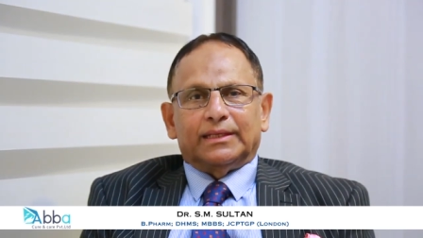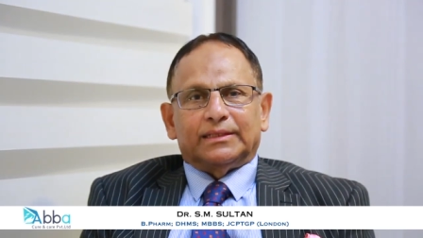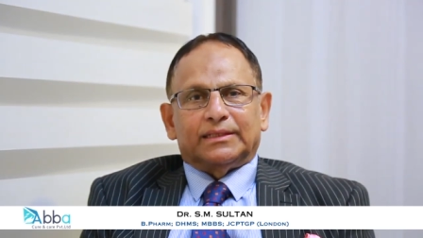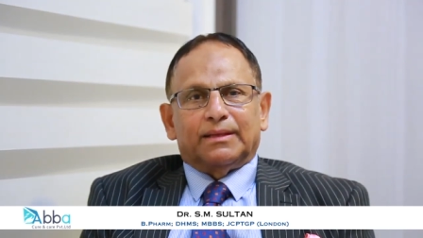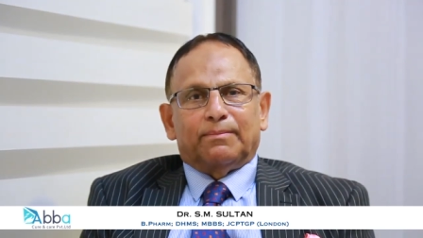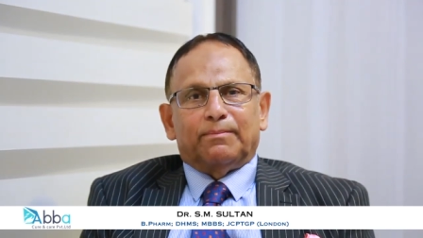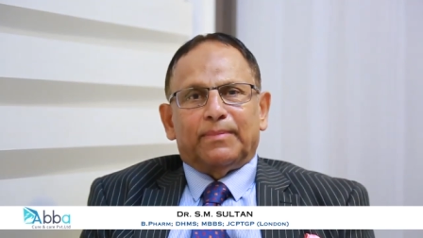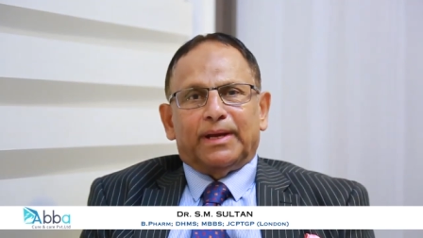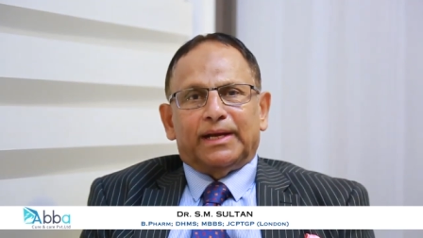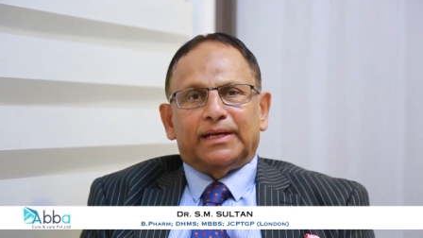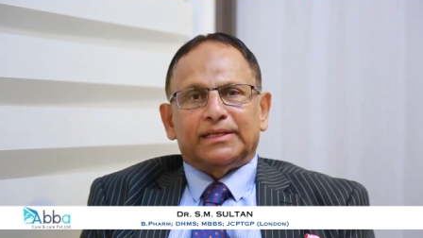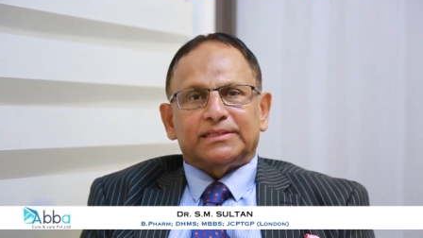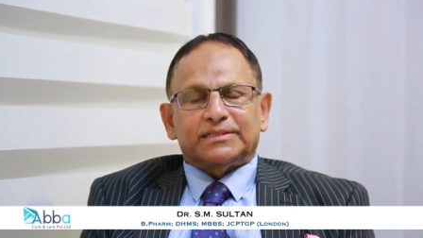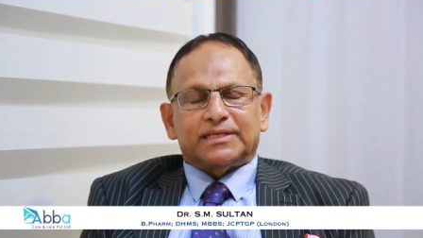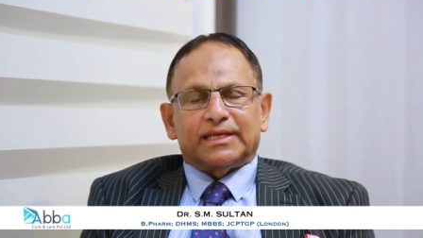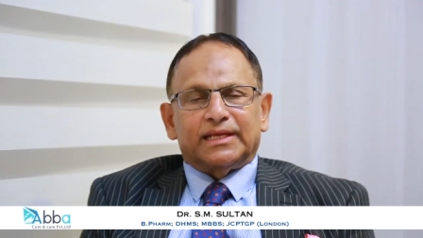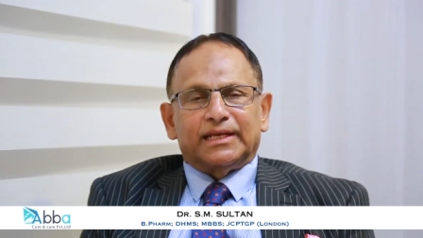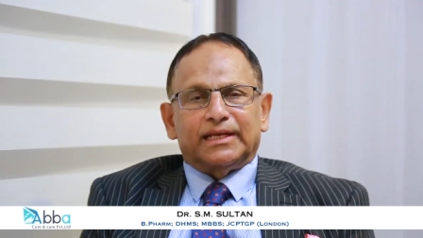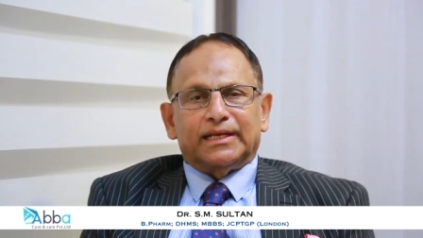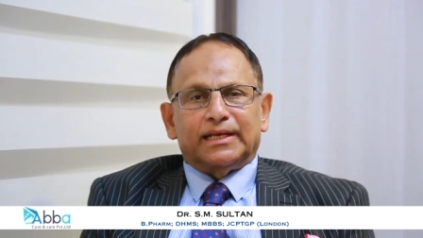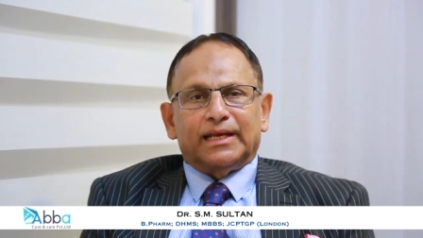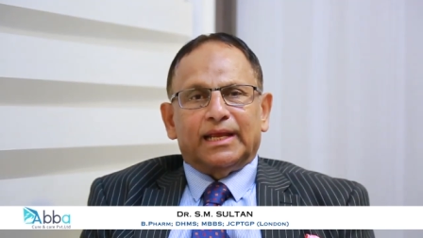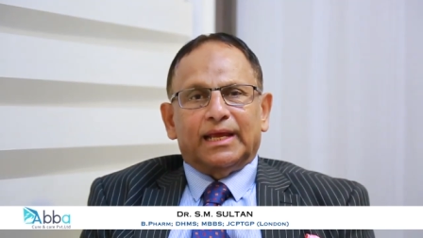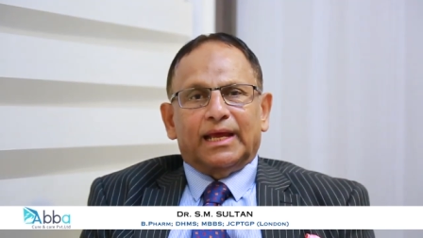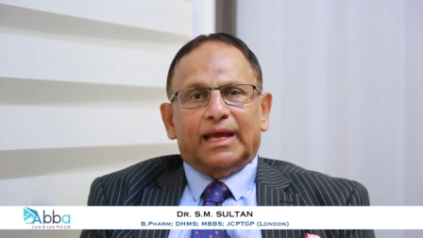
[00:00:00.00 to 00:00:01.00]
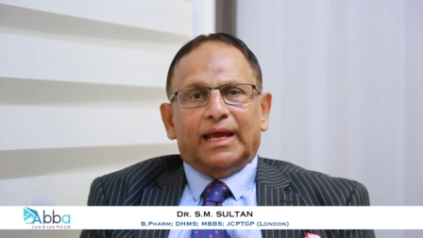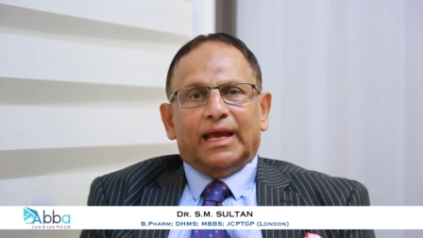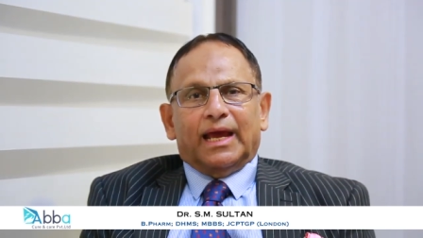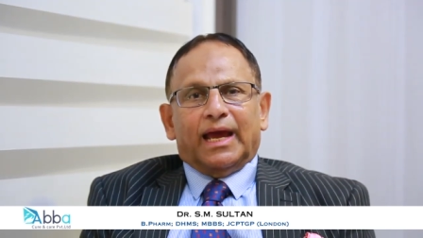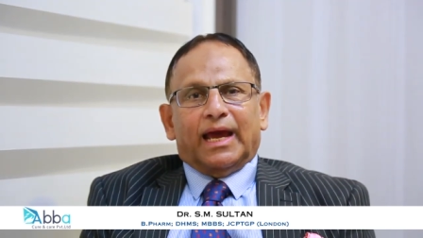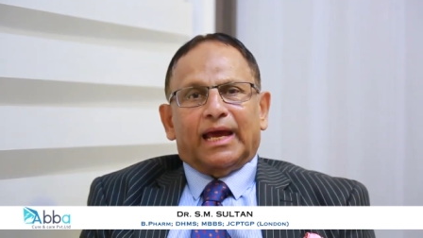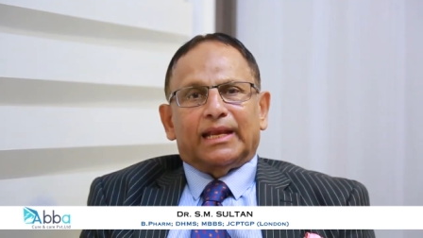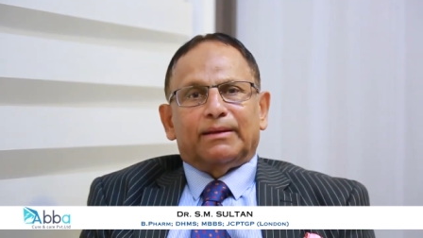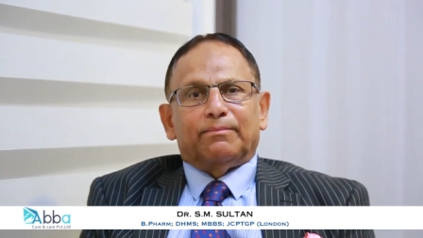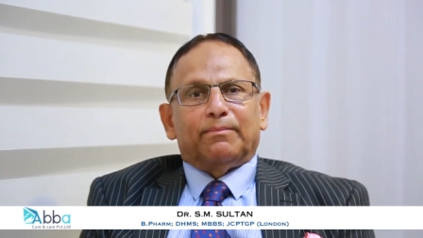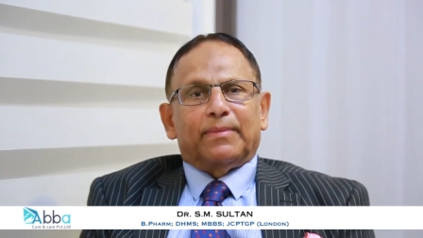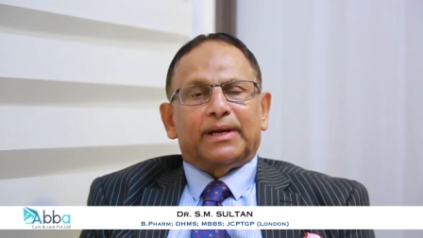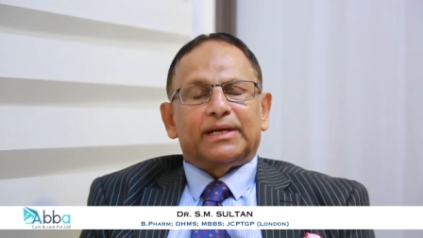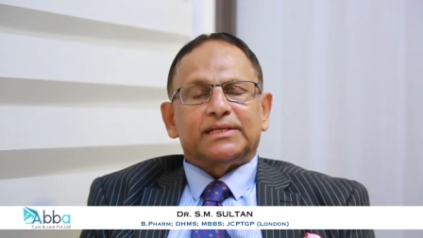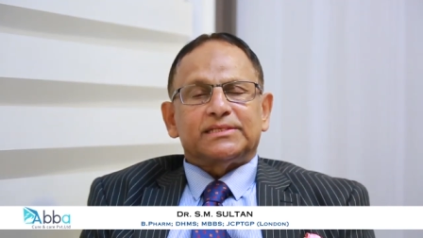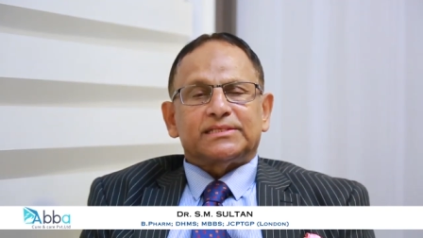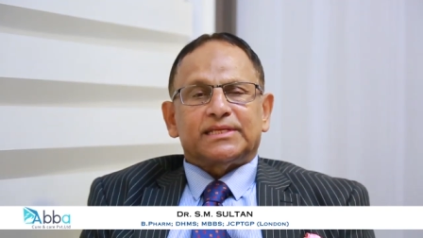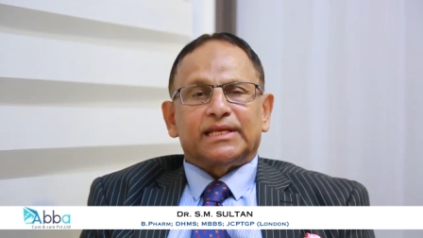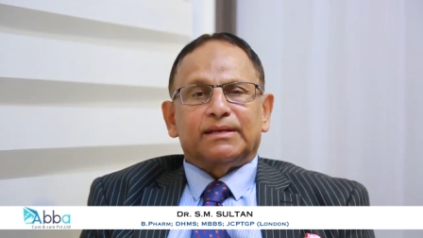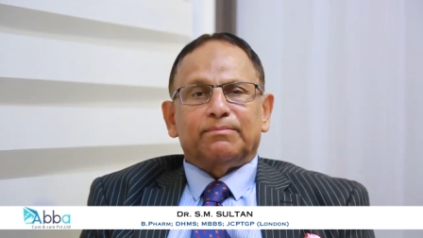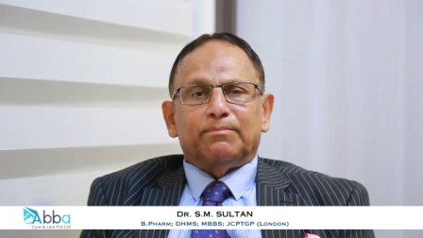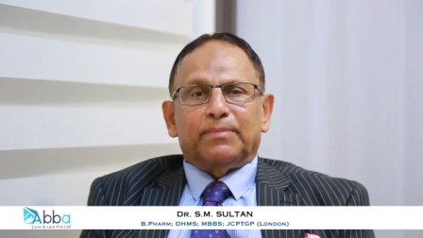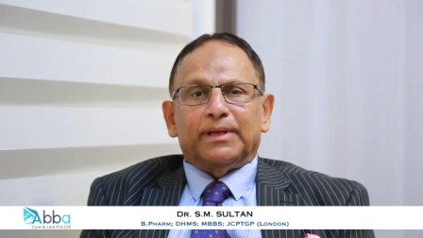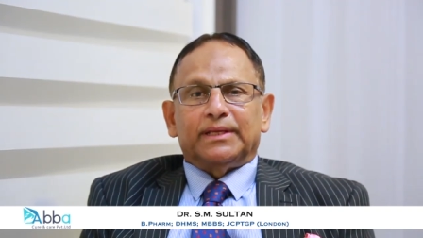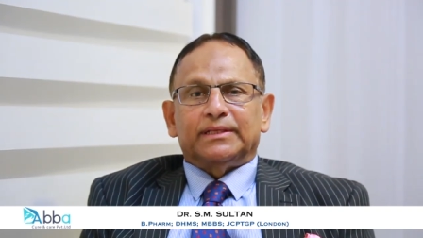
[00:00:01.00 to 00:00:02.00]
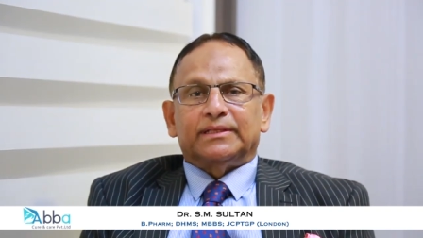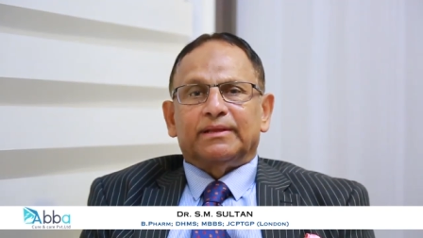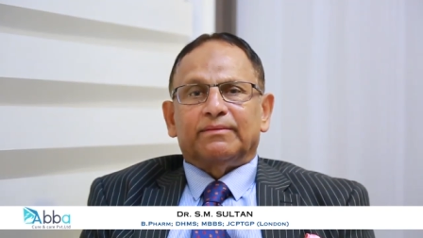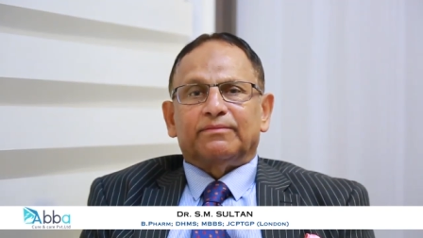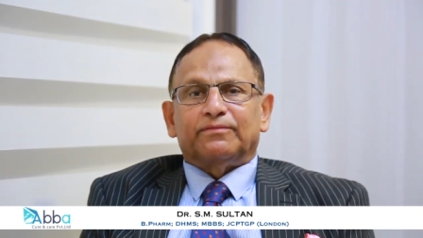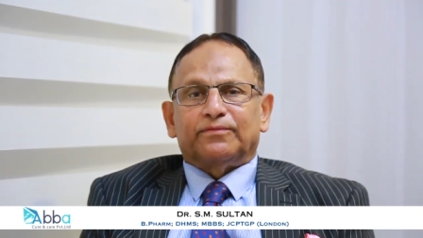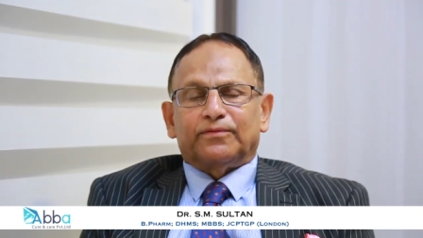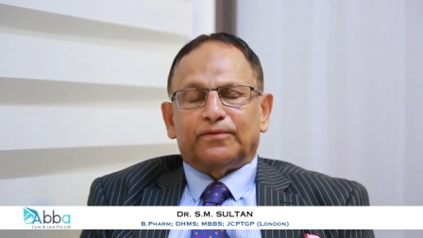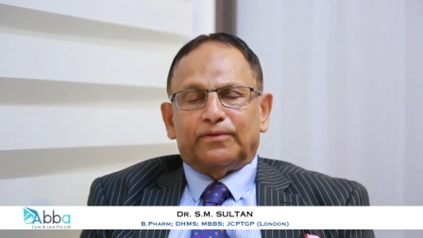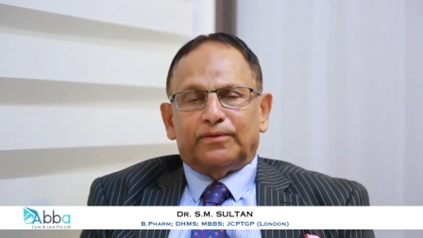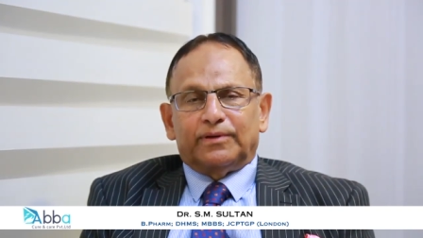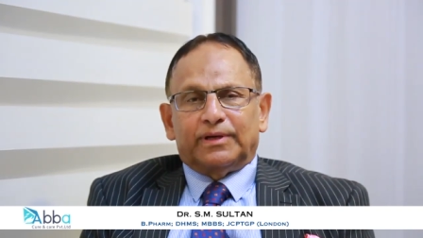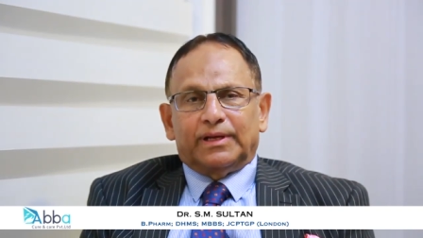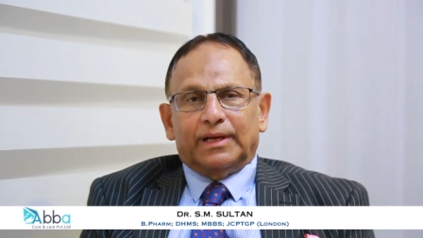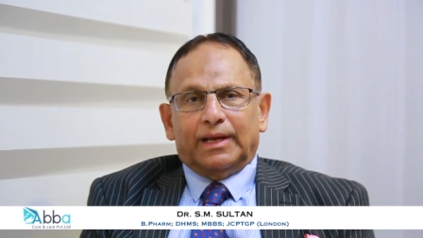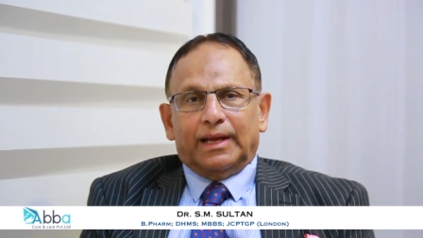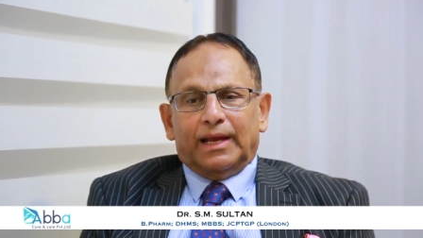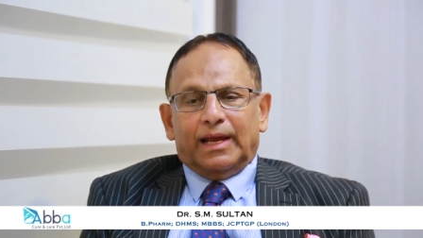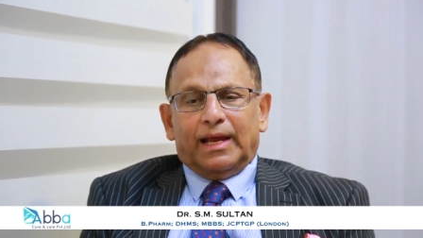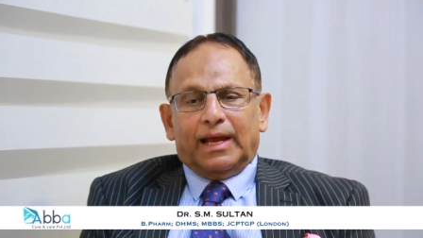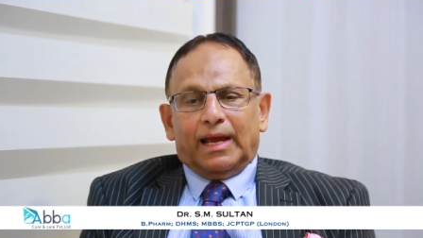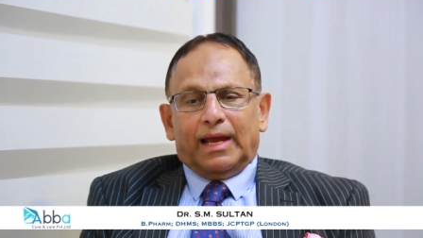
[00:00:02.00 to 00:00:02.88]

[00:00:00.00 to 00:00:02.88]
the medicine and medicine be the food.